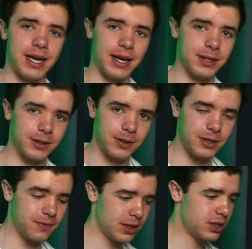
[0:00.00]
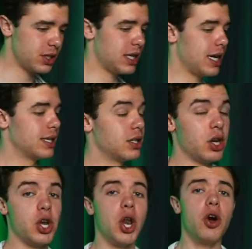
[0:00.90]
that DaVinci is
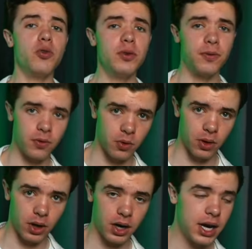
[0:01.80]
known for,